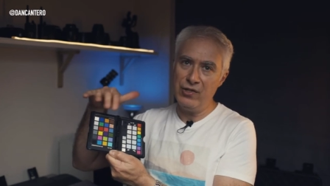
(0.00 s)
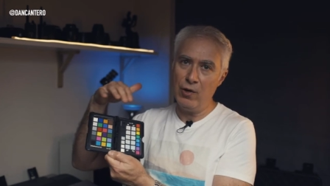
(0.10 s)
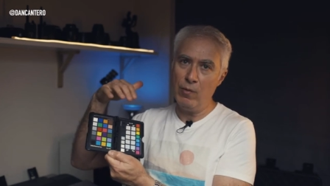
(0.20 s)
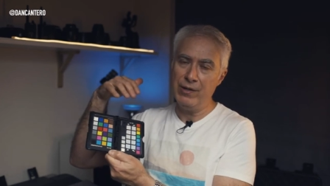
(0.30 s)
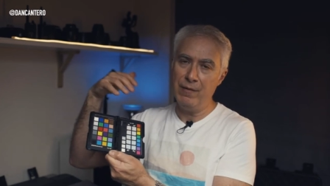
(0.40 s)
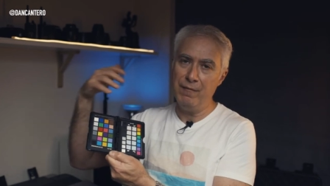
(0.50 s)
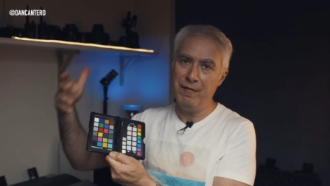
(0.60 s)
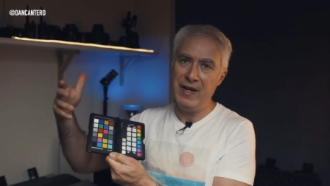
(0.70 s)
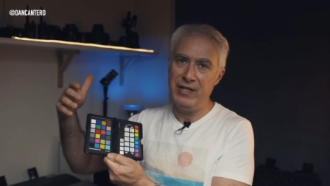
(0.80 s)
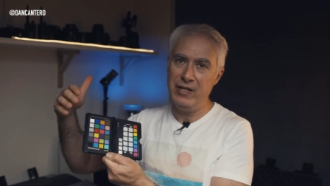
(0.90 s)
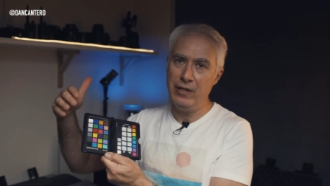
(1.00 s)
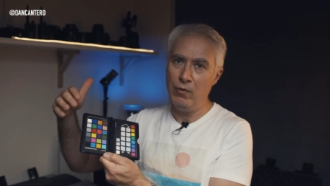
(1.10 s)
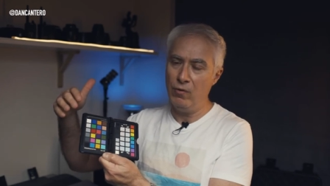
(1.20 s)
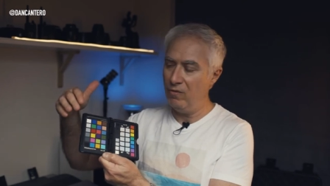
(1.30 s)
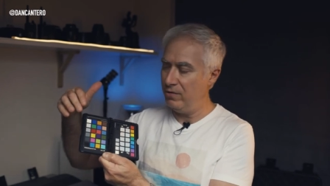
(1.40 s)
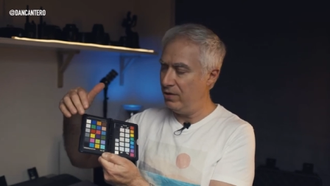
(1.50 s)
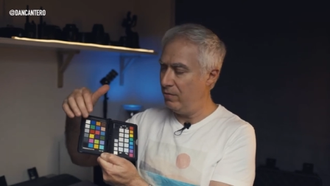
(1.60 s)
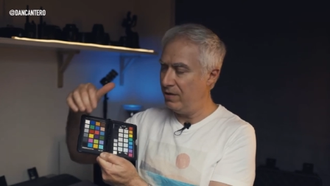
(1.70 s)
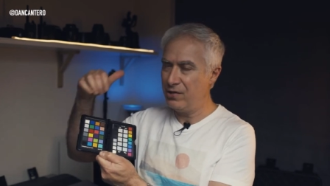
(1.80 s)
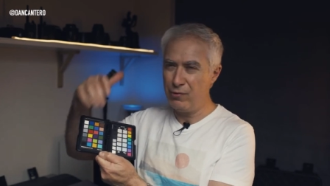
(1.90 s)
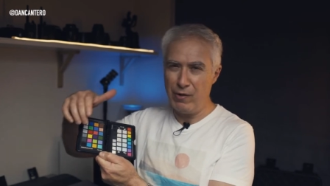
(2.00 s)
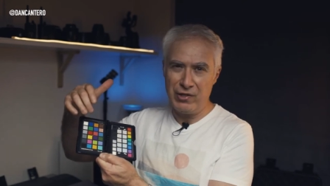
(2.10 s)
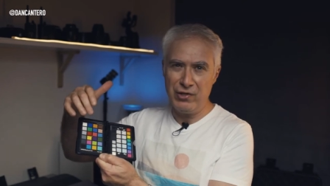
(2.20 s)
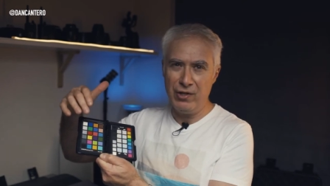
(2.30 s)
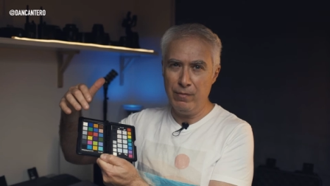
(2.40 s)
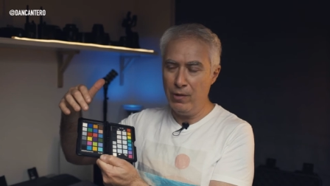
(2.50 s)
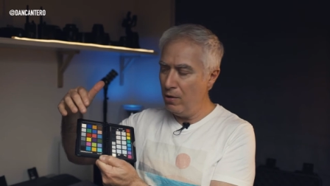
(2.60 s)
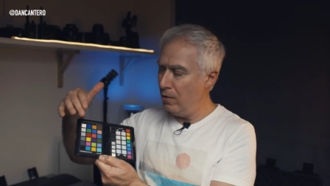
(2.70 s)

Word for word: You don't want them fading, or you don't want to scratch them